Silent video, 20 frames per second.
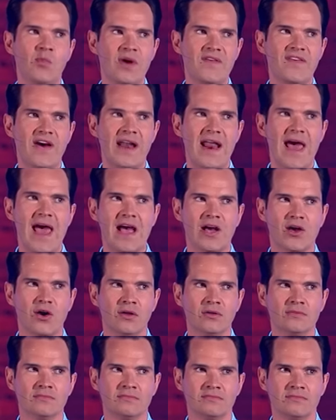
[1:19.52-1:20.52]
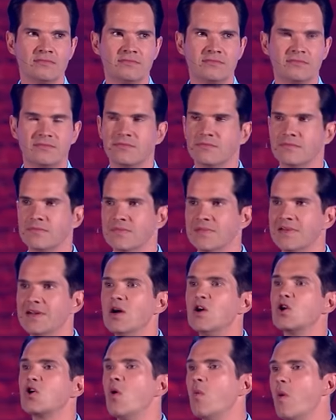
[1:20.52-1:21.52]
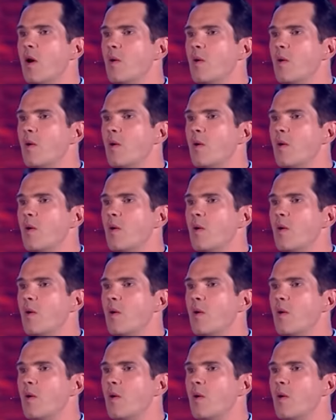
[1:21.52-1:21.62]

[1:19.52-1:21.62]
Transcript: had a heckle. Go on,